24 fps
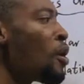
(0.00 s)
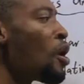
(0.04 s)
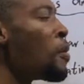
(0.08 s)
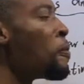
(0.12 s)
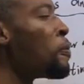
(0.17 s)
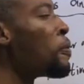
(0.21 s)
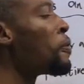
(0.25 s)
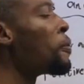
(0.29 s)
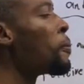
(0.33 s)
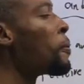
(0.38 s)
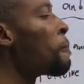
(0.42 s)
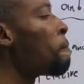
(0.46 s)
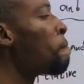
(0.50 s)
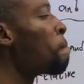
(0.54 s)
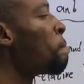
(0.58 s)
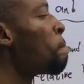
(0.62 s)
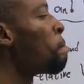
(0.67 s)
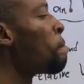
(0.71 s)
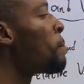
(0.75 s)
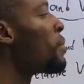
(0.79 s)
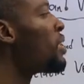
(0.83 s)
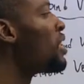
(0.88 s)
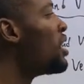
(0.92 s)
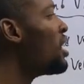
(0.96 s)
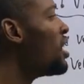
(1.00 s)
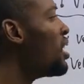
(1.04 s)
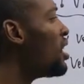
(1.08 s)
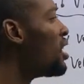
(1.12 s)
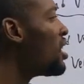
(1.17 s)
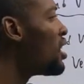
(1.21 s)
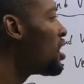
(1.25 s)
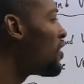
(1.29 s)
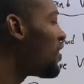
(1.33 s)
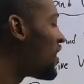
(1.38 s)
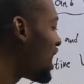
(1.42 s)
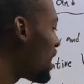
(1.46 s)
up.
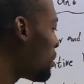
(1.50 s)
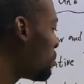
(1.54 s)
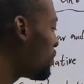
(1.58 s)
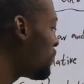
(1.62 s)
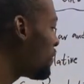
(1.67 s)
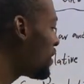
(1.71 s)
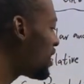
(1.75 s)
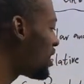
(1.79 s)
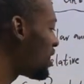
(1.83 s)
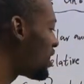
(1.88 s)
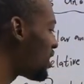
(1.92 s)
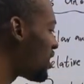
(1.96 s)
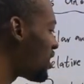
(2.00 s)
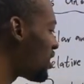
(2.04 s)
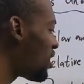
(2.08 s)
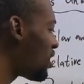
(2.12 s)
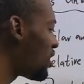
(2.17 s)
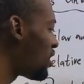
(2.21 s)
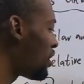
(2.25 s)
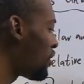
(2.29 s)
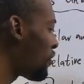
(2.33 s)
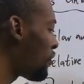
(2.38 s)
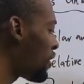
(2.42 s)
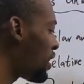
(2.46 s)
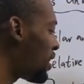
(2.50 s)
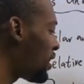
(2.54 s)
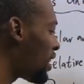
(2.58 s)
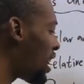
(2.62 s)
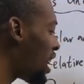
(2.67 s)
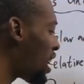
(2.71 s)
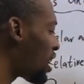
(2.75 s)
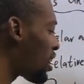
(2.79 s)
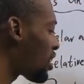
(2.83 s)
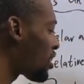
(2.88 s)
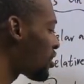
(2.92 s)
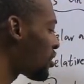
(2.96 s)
If they are moving in different
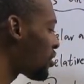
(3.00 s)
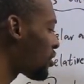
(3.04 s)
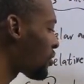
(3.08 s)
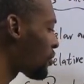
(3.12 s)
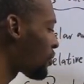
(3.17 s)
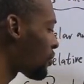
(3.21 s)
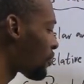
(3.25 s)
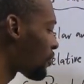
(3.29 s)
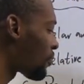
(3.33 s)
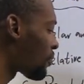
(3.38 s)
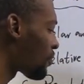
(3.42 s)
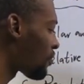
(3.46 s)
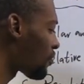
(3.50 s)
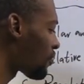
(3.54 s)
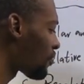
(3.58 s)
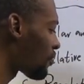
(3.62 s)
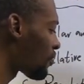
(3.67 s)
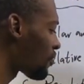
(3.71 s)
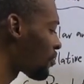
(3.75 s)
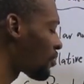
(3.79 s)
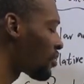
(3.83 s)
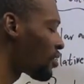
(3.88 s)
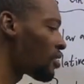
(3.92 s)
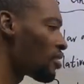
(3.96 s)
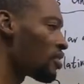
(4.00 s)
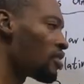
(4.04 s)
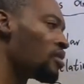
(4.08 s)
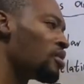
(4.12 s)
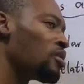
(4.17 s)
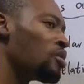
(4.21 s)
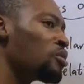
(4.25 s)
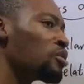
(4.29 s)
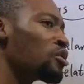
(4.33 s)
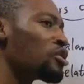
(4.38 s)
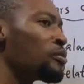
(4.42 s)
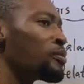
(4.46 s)
direction,
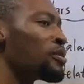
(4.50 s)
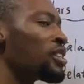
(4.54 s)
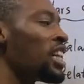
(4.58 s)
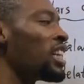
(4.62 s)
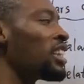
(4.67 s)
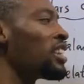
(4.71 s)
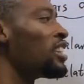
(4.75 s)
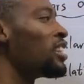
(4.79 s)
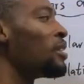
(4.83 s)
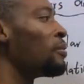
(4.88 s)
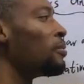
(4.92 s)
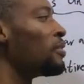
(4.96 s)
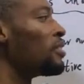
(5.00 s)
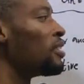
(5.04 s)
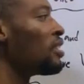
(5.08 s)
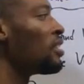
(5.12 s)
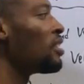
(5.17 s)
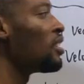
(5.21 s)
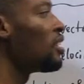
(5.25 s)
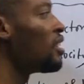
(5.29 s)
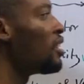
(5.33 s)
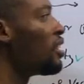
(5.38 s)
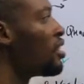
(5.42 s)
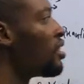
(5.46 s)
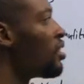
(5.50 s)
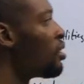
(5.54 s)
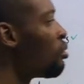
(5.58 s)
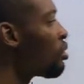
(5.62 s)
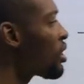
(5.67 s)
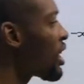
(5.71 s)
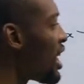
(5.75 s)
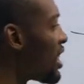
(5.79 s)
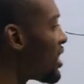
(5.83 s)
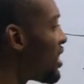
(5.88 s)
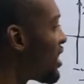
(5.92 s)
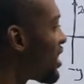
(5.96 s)
you subtract them.
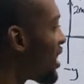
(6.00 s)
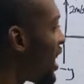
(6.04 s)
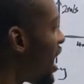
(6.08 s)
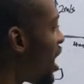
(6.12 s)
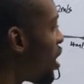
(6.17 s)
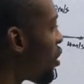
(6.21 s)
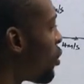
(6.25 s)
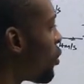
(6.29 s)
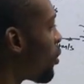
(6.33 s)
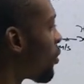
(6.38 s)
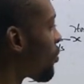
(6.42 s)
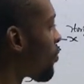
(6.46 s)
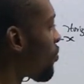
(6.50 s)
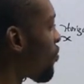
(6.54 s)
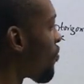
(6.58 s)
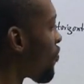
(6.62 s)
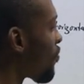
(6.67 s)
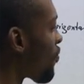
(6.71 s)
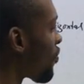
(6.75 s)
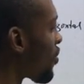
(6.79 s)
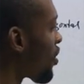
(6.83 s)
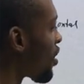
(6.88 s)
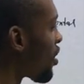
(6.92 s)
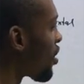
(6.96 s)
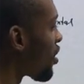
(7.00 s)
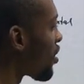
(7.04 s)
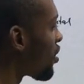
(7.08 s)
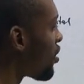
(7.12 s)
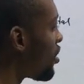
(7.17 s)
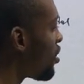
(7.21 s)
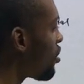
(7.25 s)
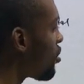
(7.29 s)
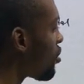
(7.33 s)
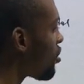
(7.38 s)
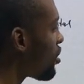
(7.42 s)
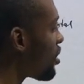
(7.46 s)
Look at this arrow.
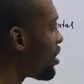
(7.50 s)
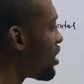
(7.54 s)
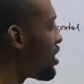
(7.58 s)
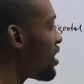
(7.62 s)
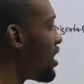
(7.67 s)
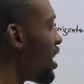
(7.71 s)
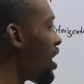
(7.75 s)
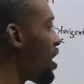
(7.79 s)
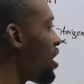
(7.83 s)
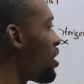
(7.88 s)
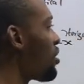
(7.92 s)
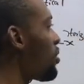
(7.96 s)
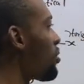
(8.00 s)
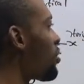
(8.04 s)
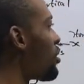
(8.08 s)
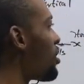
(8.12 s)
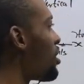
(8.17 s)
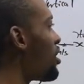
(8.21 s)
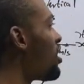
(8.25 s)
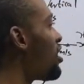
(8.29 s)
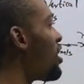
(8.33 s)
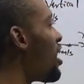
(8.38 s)
This shows this direction, and